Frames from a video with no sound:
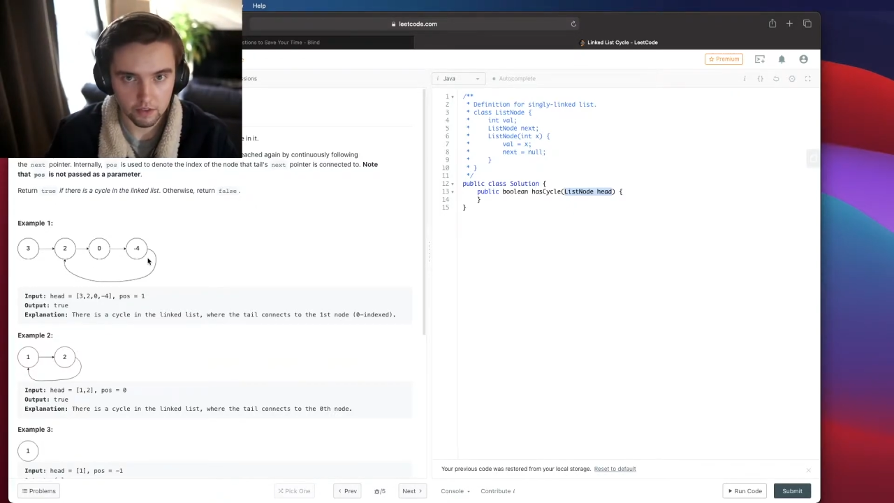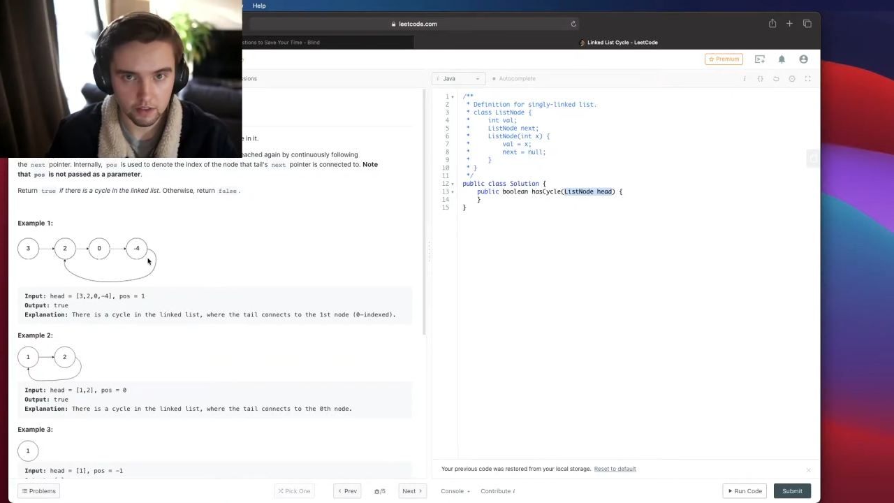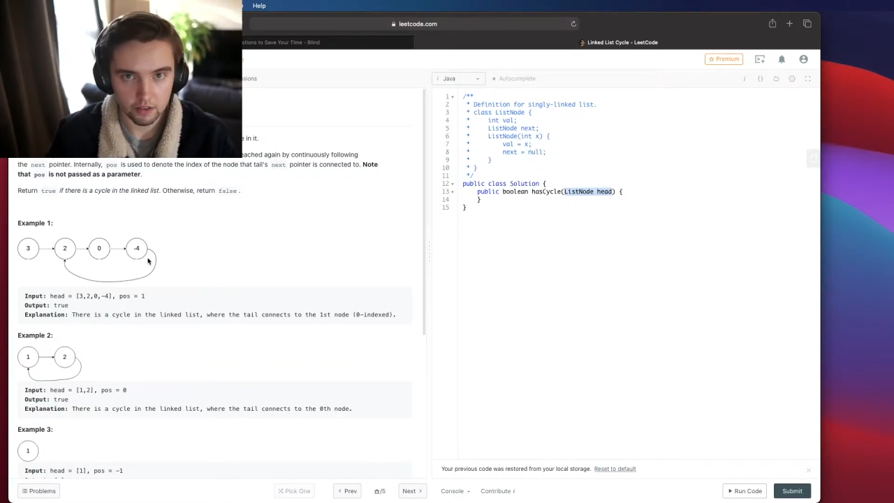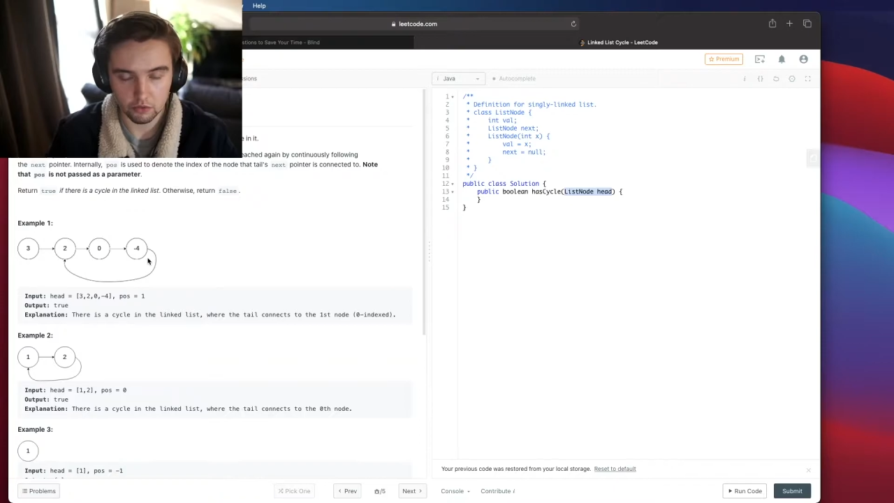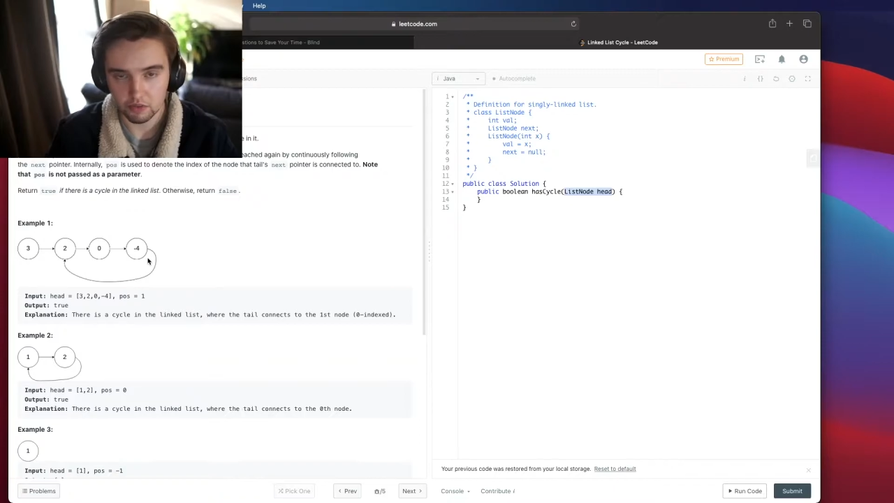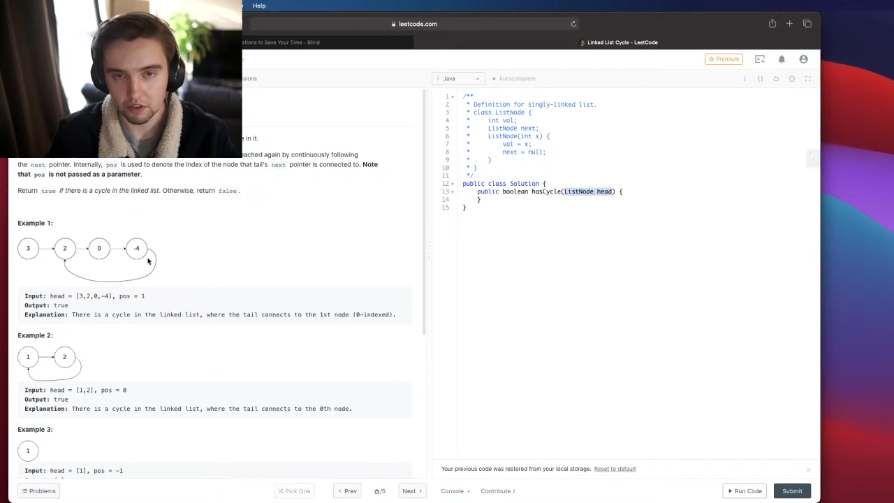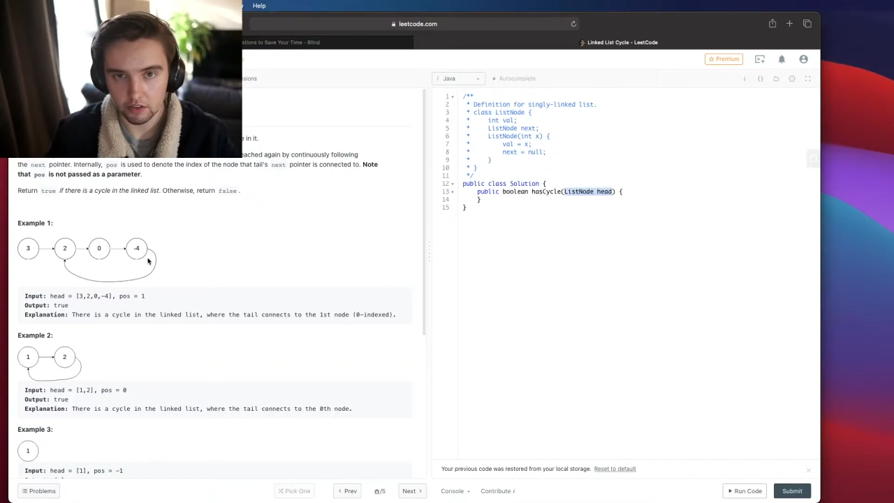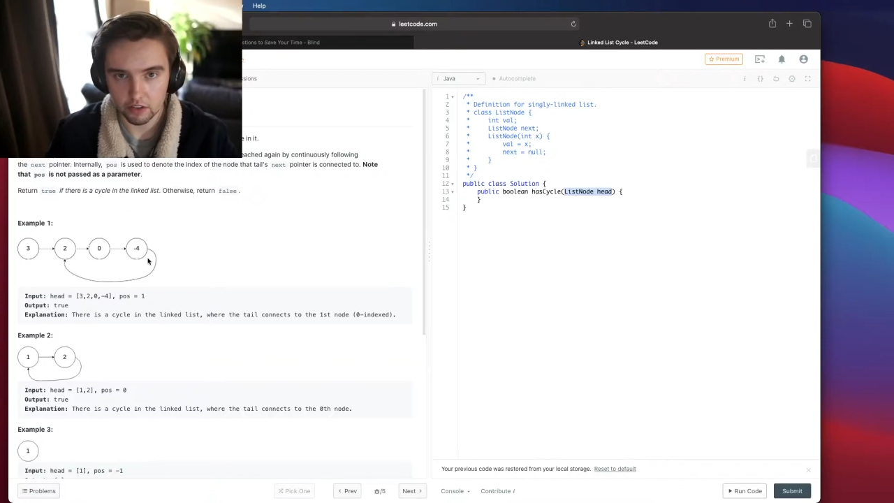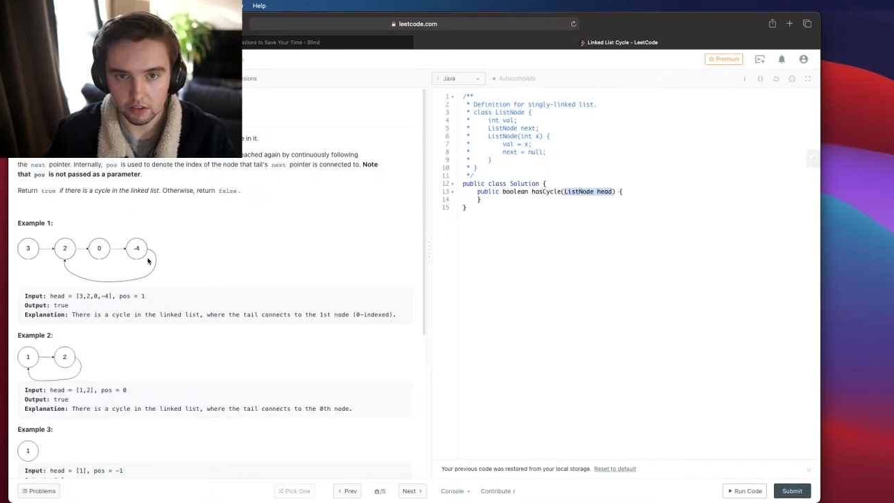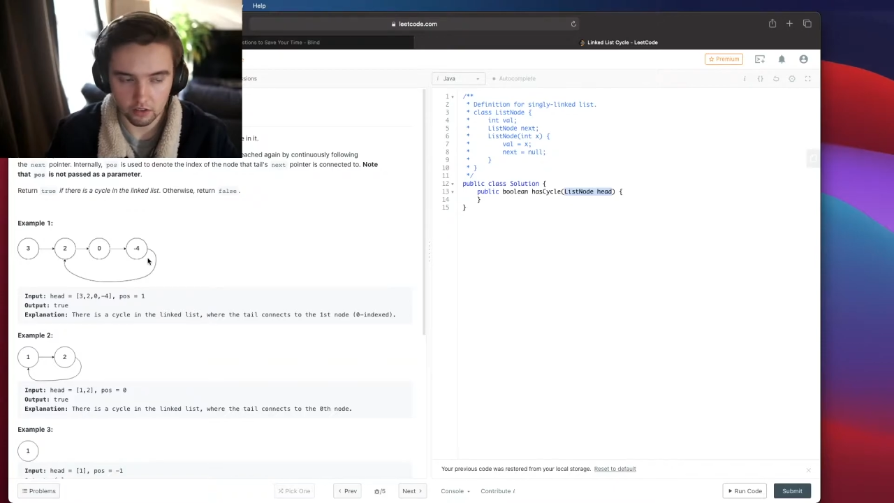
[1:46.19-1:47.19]
because we found
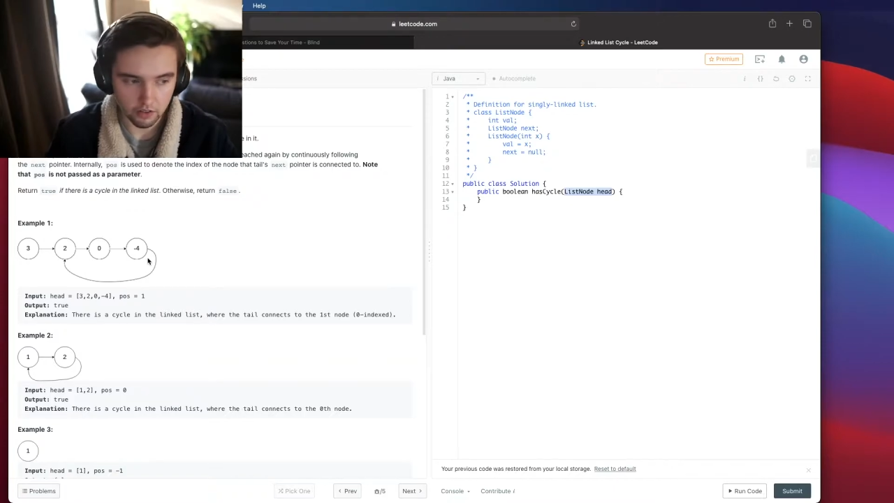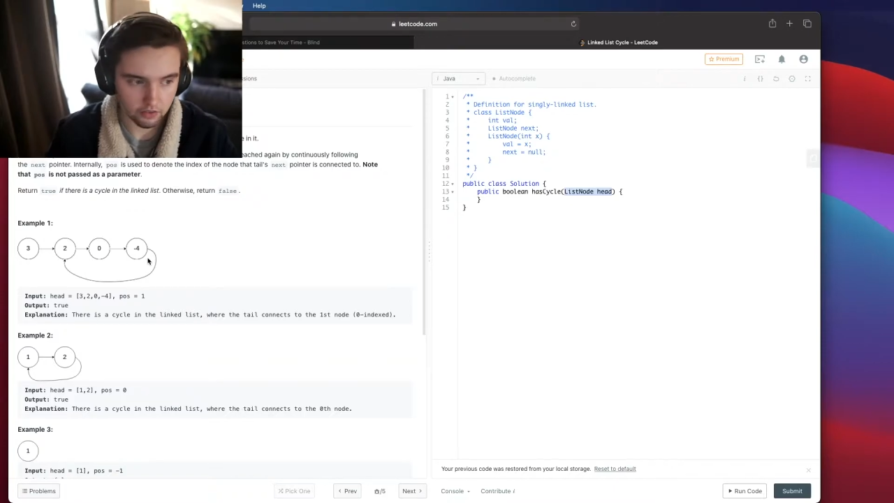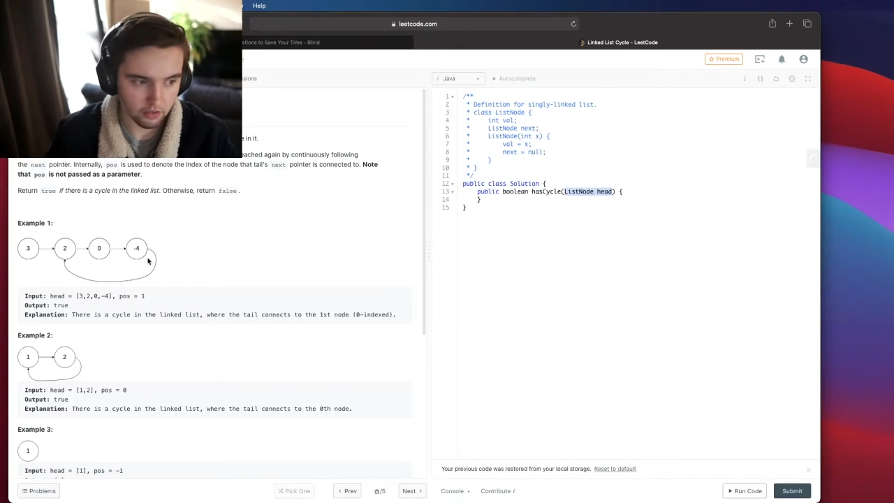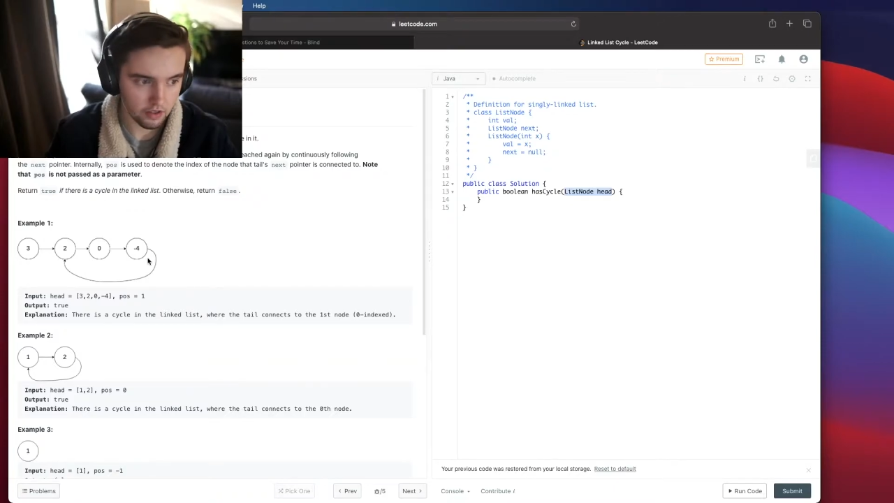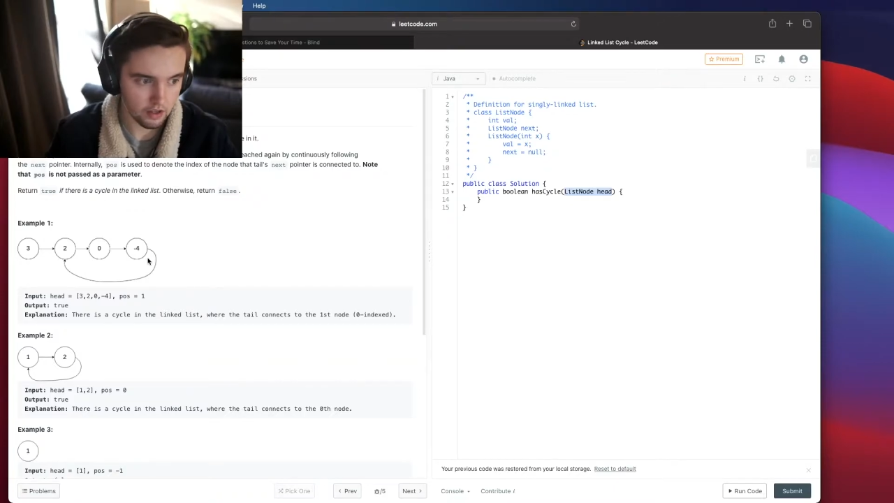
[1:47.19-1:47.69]
the end of the list.